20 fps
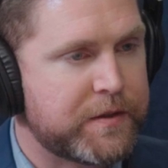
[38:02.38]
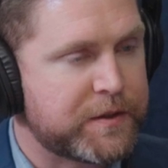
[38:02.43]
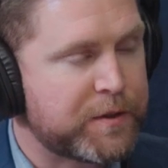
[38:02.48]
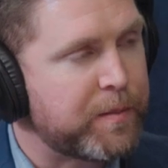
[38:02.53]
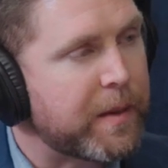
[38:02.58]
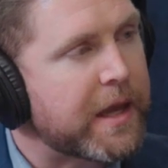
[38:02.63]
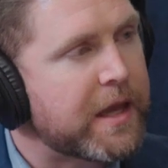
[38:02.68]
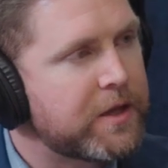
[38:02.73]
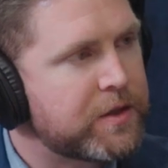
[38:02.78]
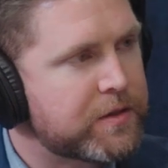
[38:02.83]

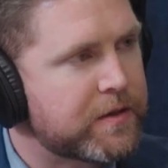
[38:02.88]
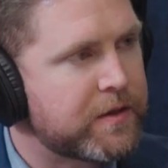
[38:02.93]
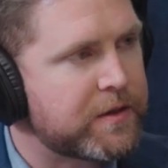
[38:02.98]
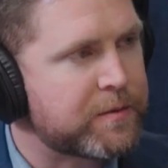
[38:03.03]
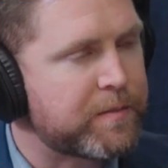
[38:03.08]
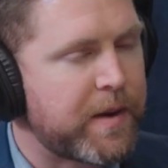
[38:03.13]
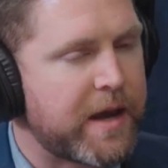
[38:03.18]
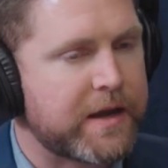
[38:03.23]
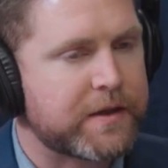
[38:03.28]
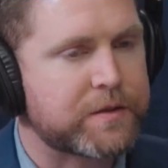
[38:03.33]
speech
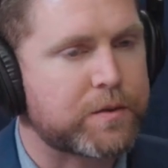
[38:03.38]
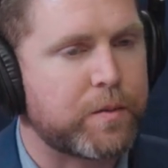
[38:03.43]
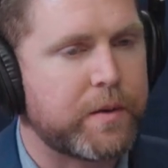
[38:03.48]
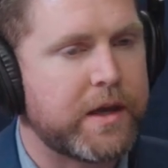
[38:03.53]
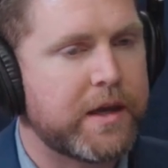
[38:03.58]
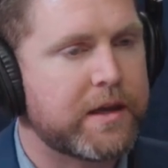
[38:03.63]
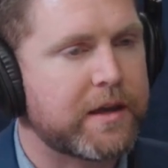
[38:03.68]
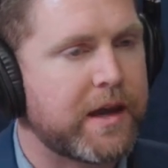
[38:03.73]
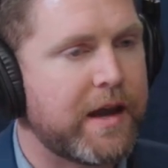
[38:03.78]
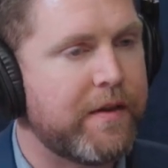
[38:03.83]
this past
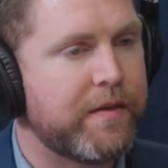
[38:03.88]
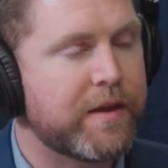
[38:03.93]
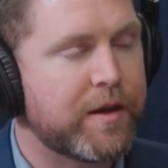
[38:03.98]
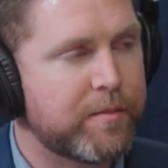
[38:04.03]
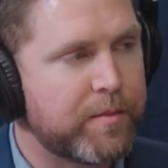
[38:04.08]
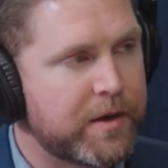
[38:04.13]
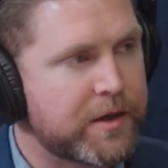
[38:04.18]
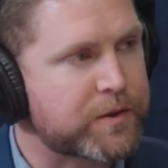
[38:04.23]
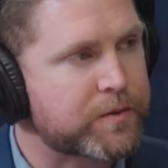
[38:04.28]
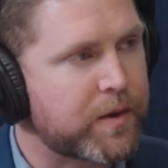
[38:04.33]
week and the
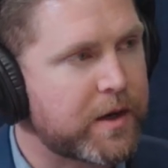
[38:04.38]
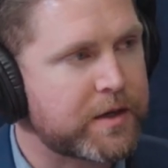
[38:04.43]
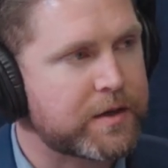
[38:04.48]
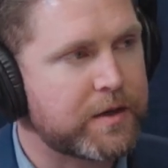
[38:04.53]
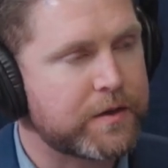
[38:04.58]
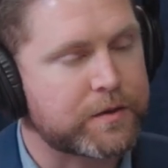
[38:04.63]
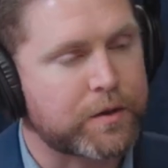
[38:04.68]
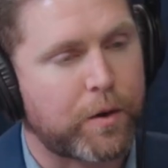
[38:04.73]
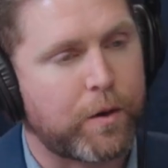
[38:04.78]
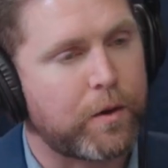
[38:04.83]

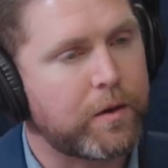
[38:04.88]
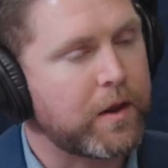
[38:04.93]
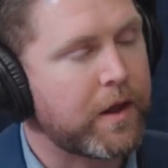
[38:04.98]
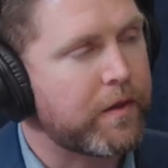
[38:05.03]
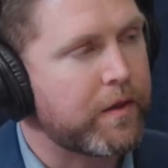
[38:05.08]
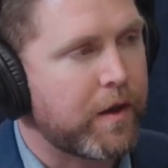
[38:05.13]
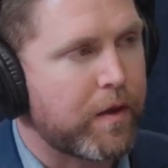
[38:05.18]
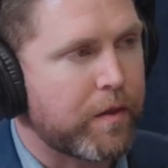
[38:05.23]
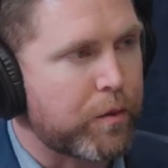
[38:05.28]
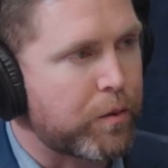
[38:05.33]
administration as a whole
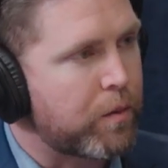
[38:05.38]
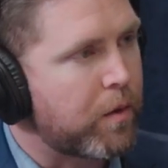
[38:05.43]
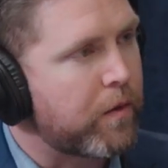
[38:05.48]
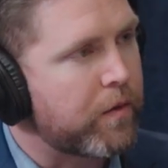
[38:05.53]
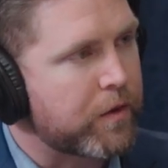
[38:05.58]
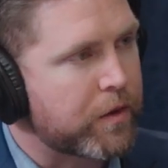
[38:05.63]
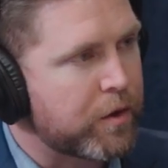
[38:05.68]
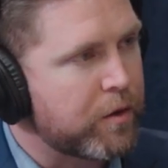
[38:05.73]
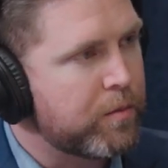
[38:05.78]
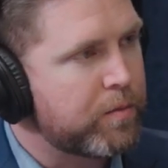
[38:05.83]
and the role
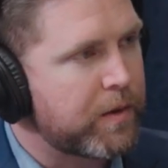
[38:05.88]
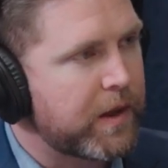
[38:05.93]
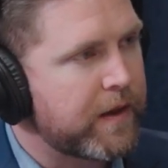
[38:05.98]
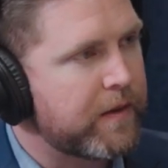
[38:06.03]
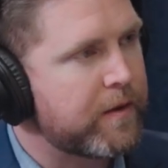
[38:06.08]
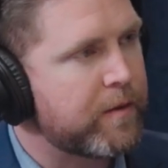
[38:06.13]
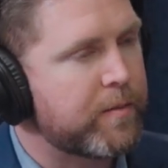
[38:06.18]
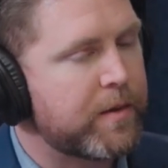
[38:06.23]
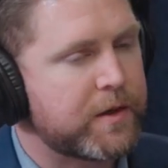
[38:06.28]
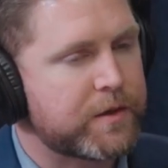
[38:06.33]
that you play
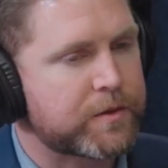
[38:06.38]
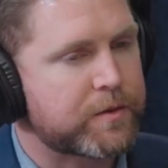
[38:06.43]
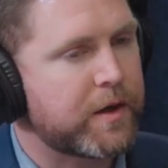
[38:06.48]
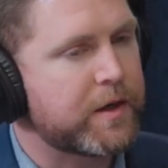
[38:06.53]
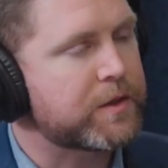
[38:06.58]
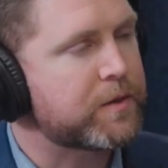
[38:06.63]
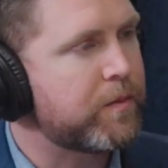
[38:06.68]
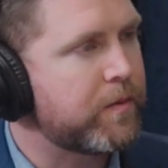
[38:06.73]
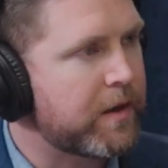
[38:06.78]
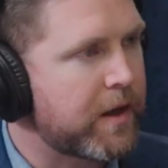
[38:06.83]
in the
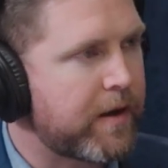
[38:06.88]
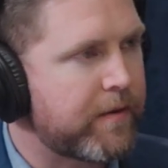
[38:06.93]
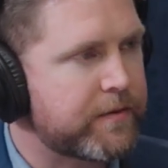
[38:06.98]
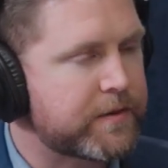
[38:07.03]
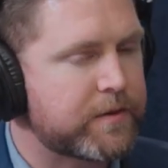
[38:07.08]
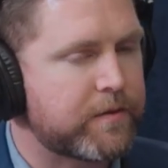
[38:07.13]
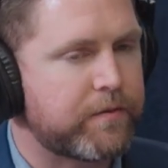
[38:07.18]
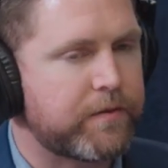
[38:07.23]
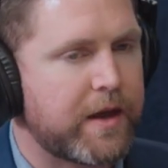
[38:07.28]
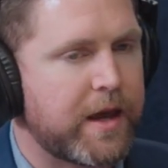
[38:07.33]
administration with the
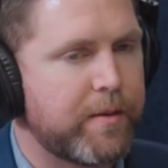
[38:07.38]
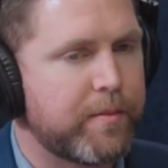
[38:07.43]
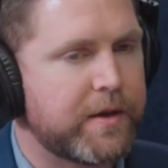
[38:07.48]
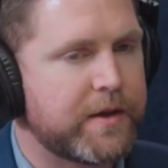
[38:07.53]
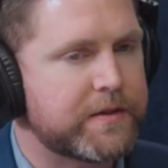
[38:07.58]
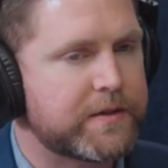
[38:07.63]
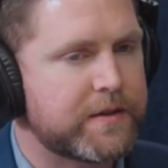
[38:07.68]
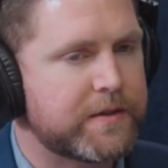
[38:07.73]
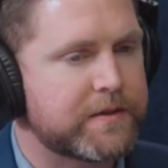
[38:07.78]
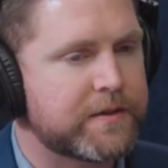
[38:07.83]
Office of
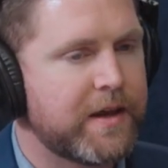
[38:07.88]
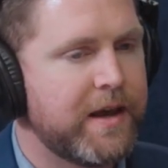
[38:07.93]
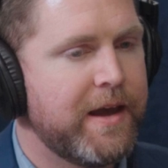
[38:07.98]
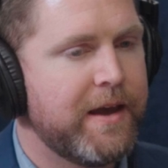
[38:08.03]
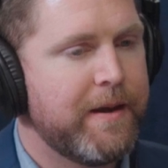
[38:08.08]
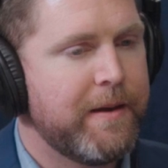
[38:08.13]
Families is